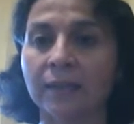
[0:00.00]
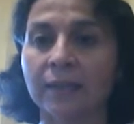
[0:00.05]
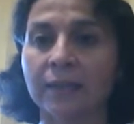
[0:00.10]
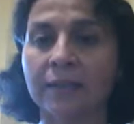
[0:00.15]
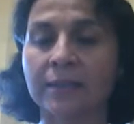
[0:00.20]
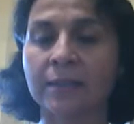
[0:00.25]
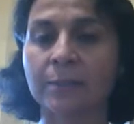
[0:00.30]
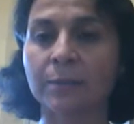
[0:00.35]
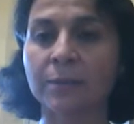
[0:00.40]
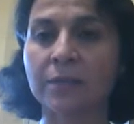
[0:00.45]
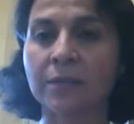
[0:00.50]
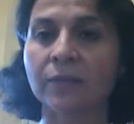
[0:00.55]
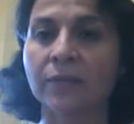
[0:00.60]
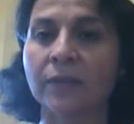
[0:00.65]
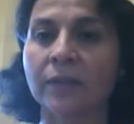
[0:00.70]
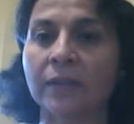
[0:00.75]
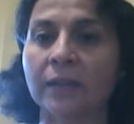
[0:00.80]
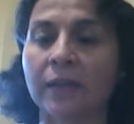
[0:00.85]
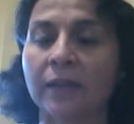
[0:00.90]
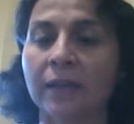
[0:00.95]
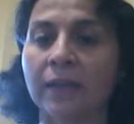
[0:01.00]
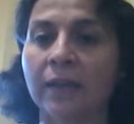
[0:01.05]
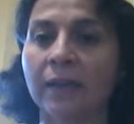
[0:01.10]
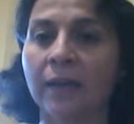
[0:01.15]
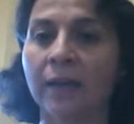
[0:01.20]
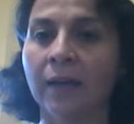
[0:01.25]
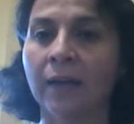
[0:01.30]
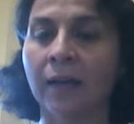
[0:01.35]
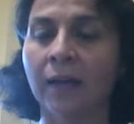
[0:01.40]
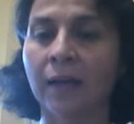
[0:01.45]
And specifically,
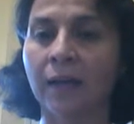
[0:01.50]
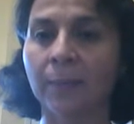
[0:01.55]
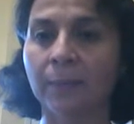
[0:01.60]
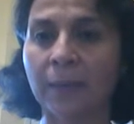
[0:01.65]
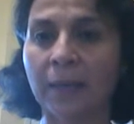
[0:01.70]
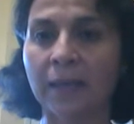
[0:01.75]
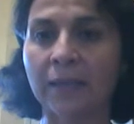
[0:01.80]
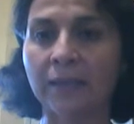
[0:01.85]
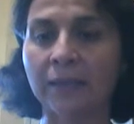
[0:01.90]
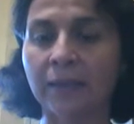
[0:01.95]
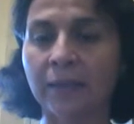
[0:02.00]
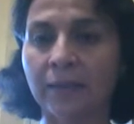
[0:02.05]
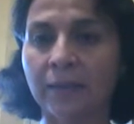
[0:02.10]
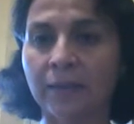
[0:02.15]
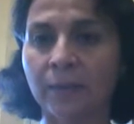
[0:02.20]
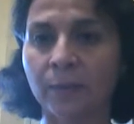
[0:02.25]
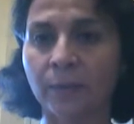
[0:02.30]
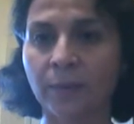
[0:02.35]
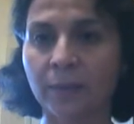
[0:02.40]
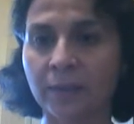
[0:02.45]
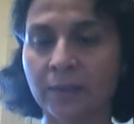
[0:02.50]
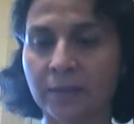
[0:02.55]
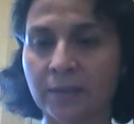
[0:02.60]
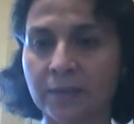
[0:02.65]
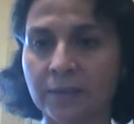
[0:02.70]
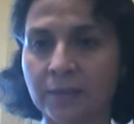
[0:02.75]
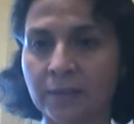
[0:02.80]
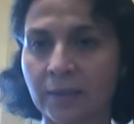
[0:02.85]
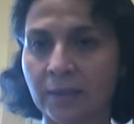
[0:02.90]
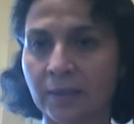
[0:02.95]
Elliot, with
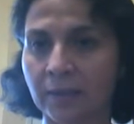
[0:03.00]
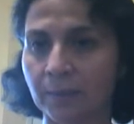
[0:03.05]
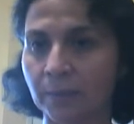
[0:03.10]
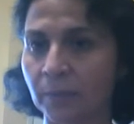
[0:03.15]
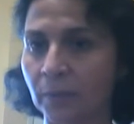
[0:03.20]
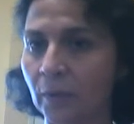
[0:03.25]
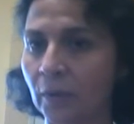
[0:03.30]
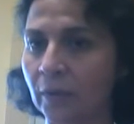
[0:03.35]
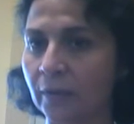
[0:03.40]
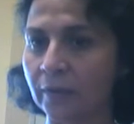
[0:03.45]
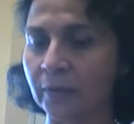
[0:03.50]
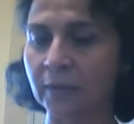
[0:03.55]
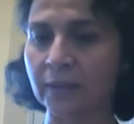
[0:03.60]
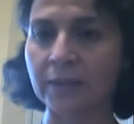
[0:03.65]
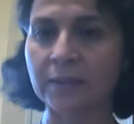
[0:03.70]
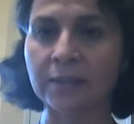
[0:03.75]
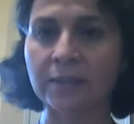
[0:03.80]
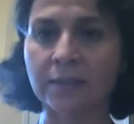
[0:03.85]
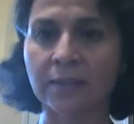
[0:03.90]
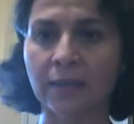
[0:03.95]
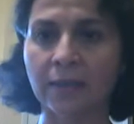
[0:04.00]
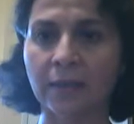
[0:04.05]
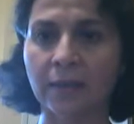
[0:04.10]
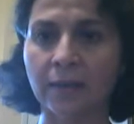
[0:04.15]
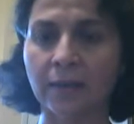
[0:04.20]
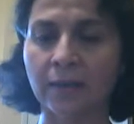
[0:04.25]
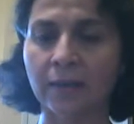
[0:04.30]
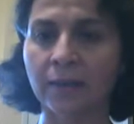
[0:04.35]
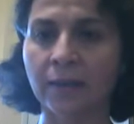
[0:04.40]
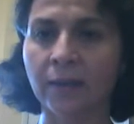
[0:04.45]
his all of his
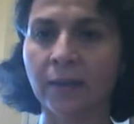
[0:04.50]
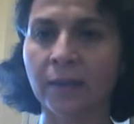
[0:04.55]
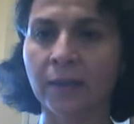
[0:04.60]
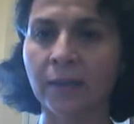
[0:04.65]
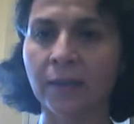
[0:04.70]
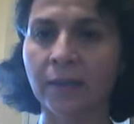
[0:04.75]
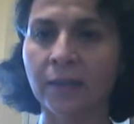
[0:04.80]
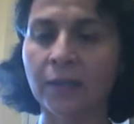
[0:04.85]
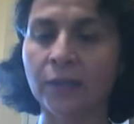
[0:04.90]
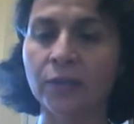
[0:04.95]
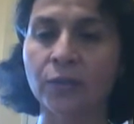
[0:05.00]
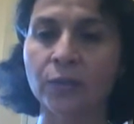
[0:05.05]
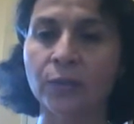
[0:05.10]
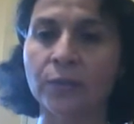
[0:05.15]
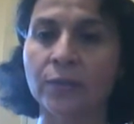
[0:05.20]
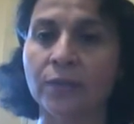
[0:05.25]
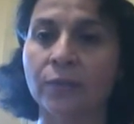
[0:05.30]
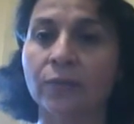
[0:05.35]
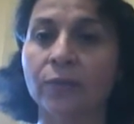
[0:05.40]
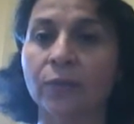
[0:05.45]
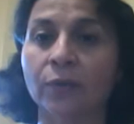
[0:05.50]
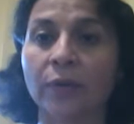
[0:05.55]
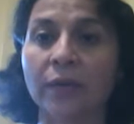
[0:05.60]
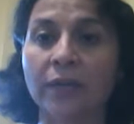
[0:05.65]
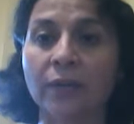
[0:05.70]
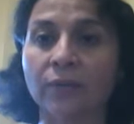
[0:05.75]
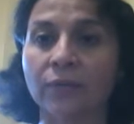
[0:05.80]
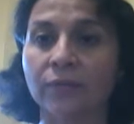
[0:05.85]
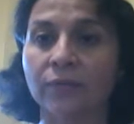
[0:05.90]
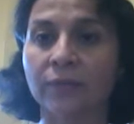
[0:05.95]
issues of
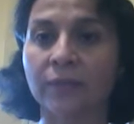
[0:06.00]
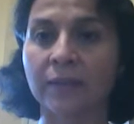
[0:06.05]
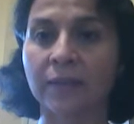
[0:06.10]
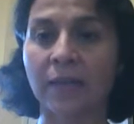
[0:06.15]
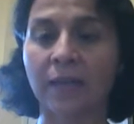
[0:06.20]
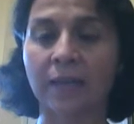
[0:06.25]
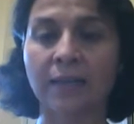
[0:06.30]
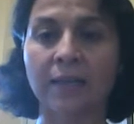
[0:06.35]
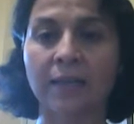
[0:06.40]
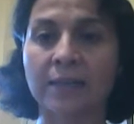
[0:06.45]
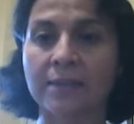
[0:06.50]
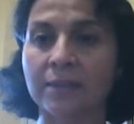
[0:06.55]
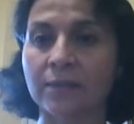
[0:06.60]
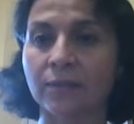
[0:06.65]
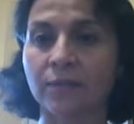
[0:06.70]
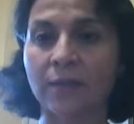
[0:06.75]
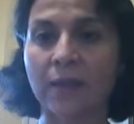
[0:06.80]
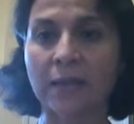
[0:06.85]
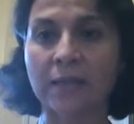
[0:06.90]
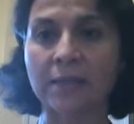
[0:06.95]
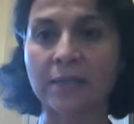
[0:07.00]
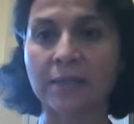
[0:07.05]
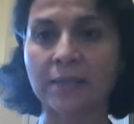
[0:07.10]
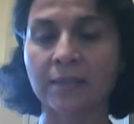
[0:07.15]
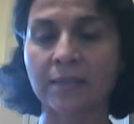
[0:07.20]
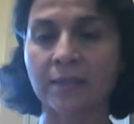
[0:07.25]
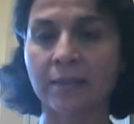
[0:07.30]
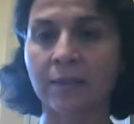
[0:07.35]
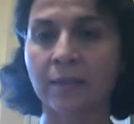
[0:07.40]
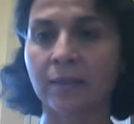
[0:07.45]
grief that he hasn't
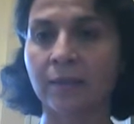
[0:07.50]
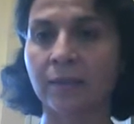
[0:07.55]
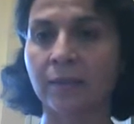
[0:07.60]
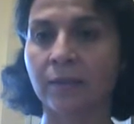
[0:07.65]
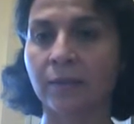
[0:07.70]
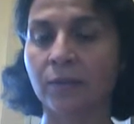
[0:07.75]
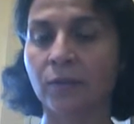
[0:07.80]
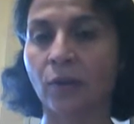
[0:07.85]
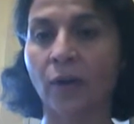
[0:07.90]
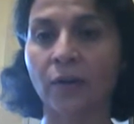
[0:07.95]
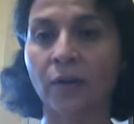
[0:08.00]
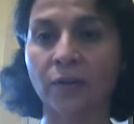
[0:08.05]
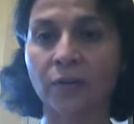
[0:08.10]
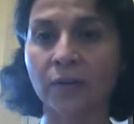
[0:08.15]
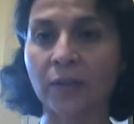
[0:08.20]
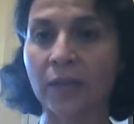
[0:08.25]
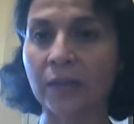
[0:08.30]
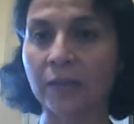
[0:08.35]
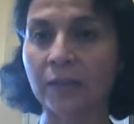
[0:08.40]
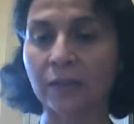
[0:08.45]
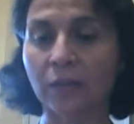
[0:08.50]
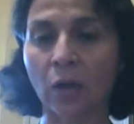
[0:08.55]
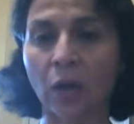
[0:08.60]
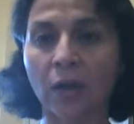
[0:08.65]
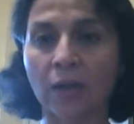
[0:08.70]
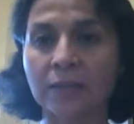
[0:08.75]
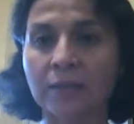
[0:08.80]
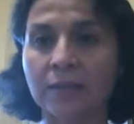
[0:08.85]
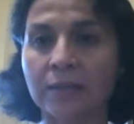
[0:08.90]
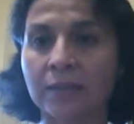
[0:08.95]
faced, the daughter that he
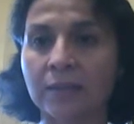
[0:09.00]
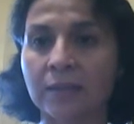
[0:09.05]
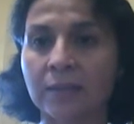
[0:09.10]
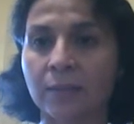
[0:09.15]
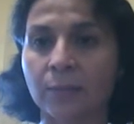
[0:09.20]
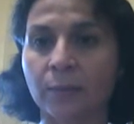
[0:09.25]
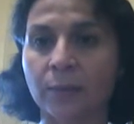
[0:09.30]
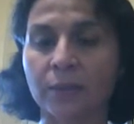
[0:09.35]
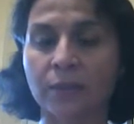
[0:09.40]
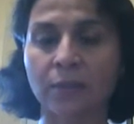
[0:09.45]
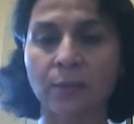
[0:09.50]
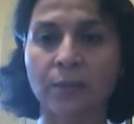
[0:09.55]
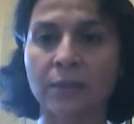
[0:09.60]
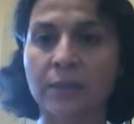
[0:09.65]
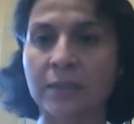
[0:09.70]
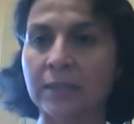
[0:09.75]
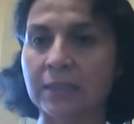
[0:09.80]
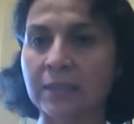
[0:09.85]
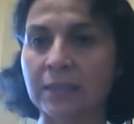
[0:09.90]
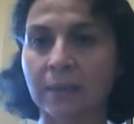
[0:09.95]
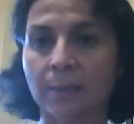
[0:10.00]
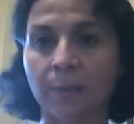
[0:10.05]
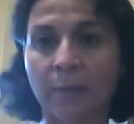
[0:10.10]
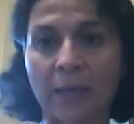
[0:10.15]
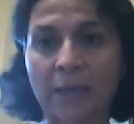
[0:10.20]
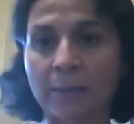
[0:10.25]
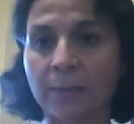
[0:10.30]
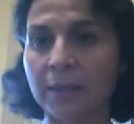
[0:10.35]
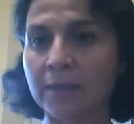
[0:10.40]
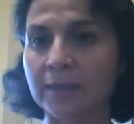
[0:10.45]
lost when she was just a
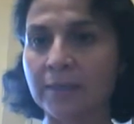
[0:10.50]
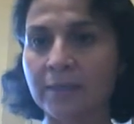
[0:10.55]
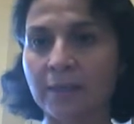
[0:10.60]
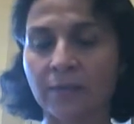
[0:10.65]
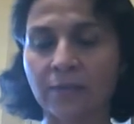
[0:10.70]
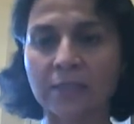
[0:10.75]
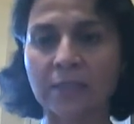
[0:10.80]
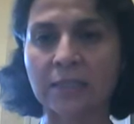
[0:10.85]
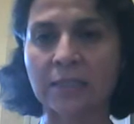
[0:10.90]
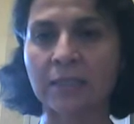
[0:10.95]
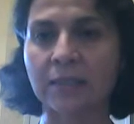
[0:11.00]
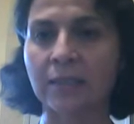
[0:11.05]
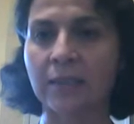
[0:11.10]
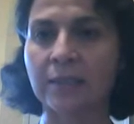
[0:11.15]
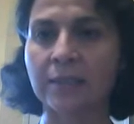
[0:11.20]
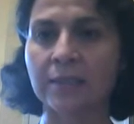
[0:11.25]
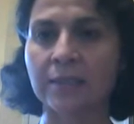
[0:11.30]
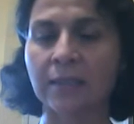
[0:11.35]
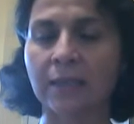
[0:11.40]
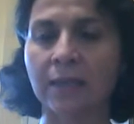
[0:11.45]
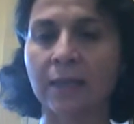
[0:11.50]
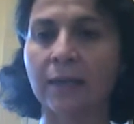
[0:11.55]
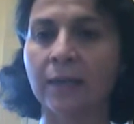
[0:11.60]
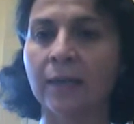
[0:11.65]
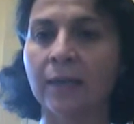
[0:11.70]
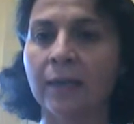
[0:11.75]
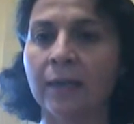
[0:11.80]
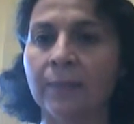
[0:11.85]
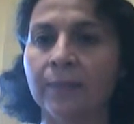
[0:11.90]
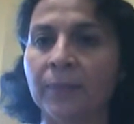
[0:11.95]
baby, 17, 18,
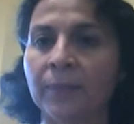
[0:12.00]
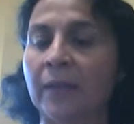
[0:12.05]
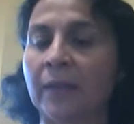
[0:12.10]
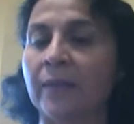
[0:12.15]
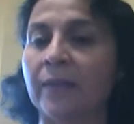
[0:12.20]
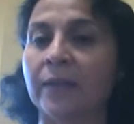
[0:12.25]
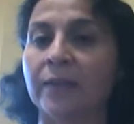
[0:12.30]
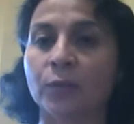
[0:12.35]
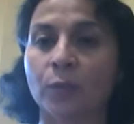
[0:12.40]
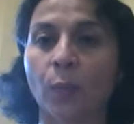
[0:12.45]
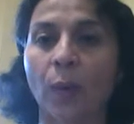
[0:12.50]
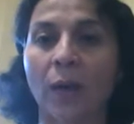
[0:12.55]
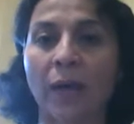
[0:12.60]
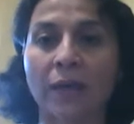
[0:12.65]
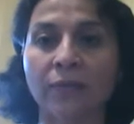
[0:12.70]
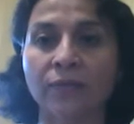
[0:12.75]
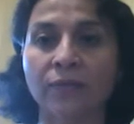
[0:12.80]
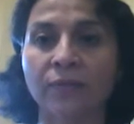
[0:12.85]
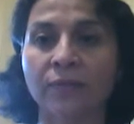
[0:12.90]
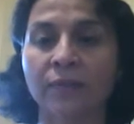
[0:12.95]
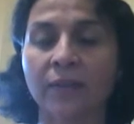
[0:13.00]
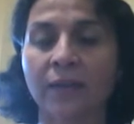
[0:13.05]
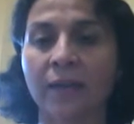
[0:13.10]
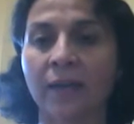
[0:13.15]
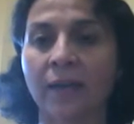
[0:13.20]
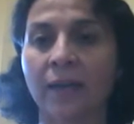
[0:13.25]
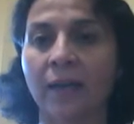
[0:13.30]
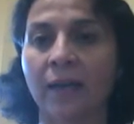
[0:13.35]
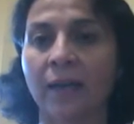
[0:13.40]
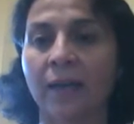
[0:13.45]
and then his wife,
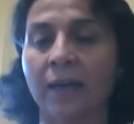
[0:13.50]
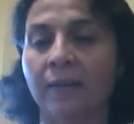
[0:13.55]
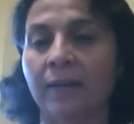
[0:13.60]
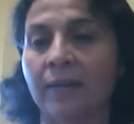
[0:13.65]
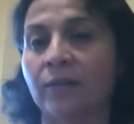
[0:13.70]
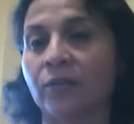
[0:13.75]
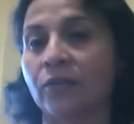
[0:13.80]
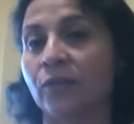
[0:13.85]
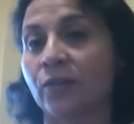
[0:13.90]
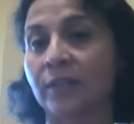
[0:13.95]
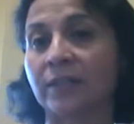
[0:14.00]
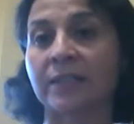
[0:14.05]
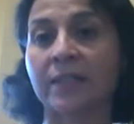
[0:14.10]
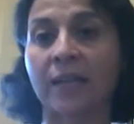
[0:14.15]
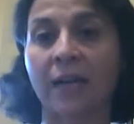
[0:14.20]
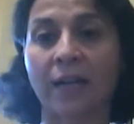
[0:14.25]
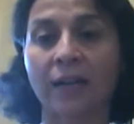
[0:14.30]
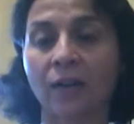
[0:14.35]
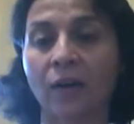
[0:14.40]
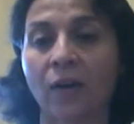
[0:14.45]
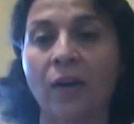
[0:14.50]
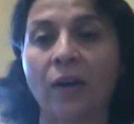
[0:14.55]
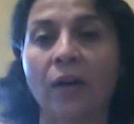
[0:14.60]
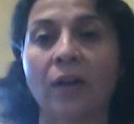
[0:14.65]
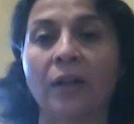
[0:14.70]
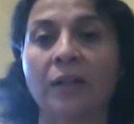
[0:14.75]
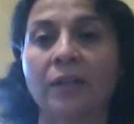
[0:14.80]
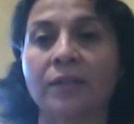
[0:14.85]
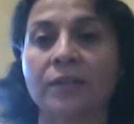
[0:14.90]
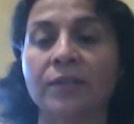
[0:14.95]
and then turning to
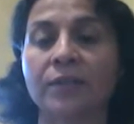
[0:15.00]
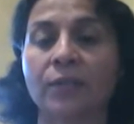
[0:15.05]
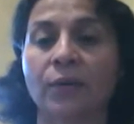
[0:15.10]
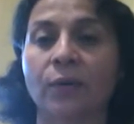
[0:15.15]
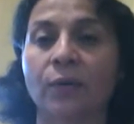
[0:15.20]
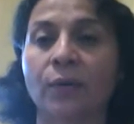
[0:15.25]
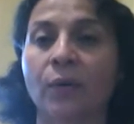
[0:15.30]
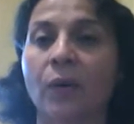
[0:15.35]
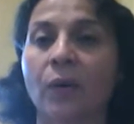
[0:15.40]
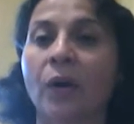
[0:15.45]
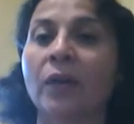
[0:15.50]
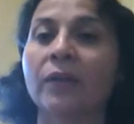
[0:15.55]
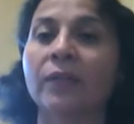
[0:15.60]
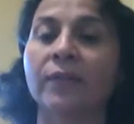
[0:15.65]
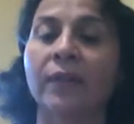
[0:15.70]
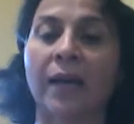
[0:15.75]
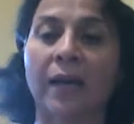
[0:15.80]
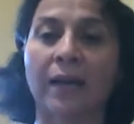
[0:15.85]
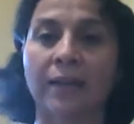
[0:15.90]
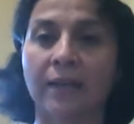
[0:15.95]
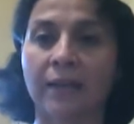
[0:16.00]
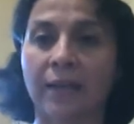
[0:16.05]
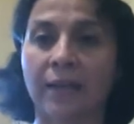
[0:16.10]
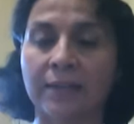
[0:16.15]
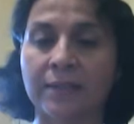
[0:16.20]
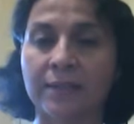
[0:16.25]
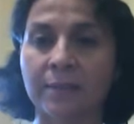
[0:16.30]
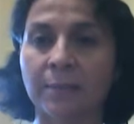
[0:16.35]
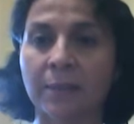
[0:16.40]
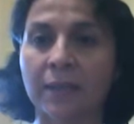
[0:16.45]
alcohol. So all of that
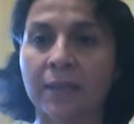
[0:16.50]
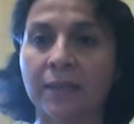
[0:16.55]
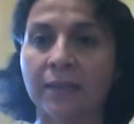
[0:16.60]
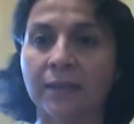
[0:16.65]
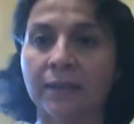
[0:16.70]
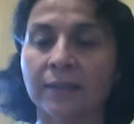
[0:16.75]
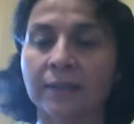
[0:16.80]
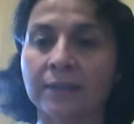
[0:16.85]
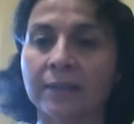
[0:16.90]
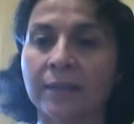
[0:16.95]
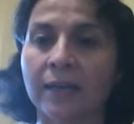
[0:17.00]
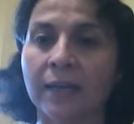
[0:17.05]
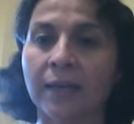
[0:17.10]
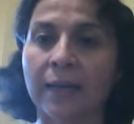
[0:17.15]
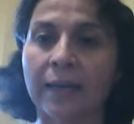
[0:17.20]
has to be healed.